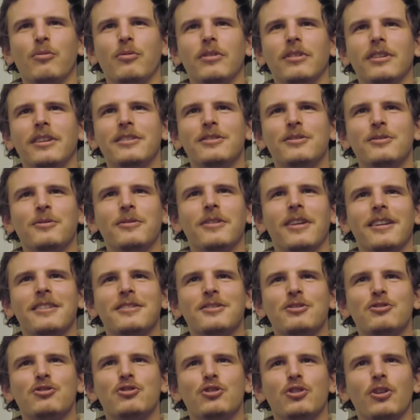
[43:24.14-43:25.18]
really do that
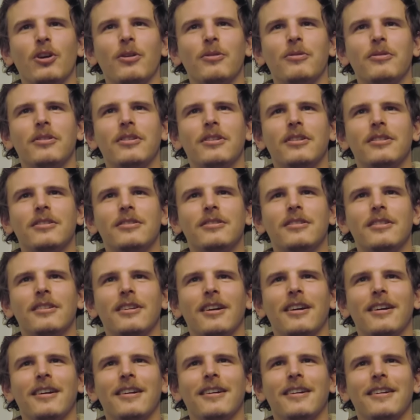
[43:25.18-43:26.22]
as a joke,
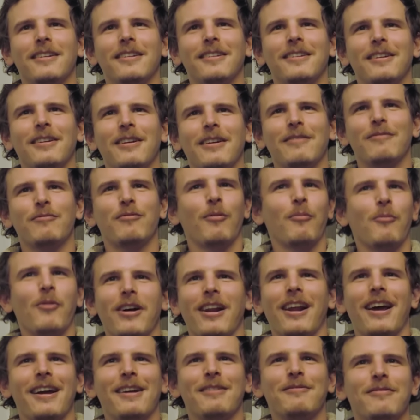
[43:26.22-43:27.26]
from
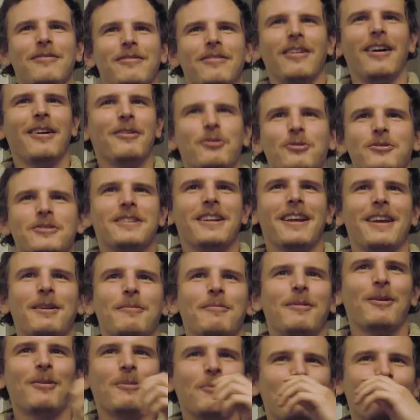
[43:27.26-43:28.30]
what I
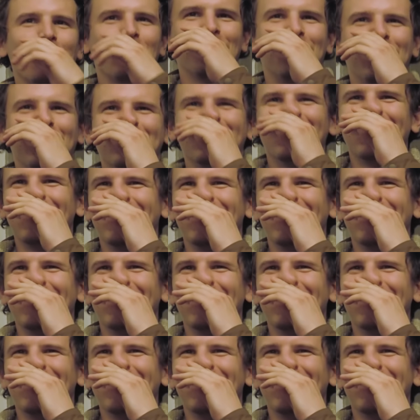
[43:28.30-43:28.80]
understand about the world.